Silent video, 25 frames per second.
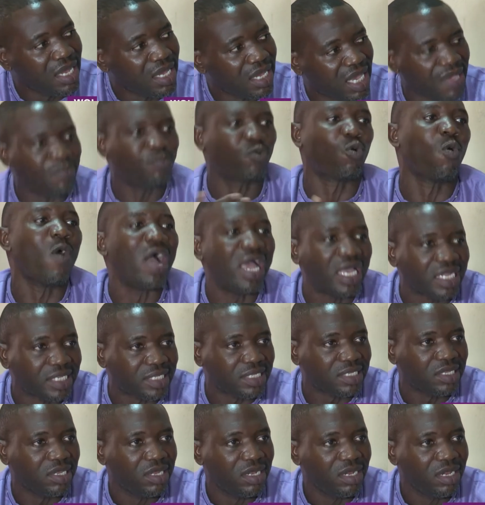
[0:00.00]
keep
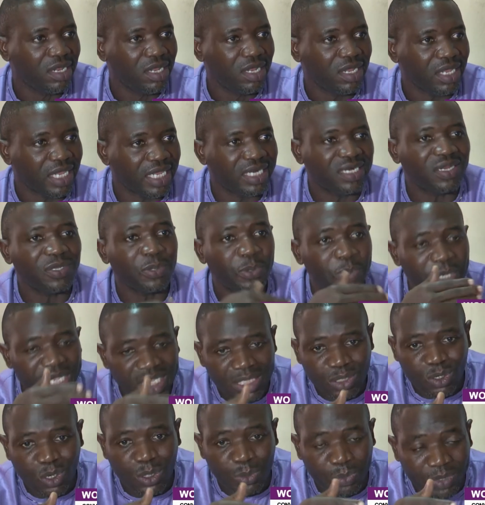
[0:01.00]
quiet in the
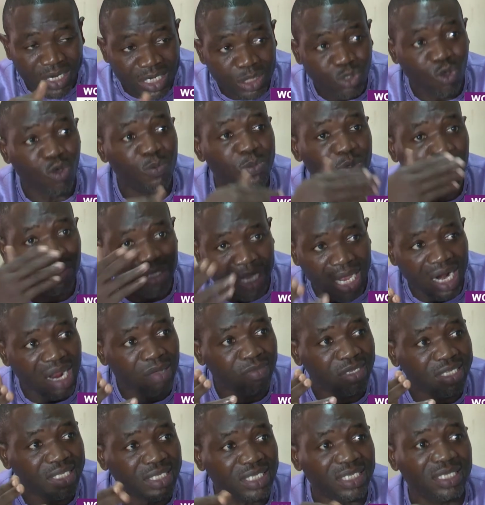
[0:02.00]
face of this obvious
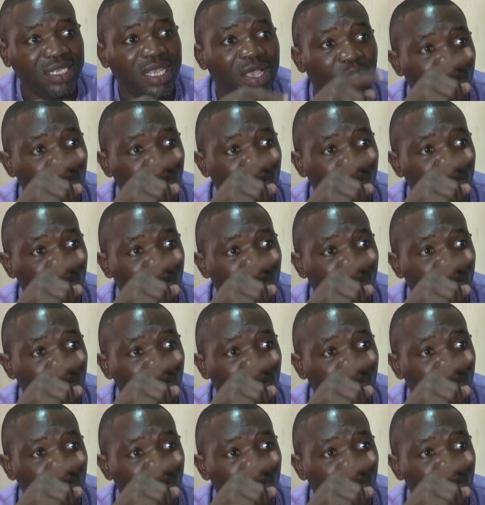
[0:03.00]
calamity